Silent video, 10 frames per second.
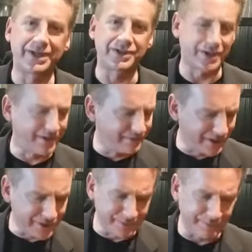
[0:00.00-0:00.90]
I invite
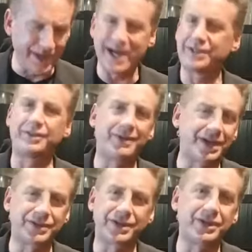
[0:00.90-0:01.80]
them back to my
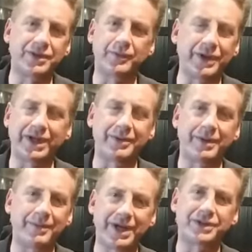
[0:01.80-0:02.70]
Ascension weekend, my
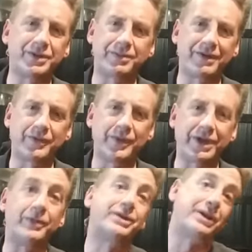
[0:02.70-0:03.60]
Passion to Profit weekend,
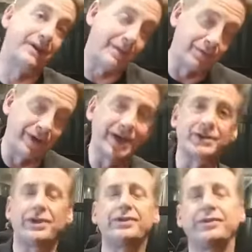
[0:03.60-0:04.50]
which that brand is
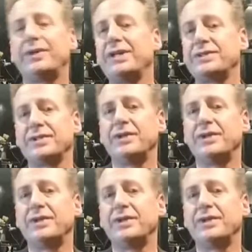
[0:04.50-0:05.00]
also ending soon.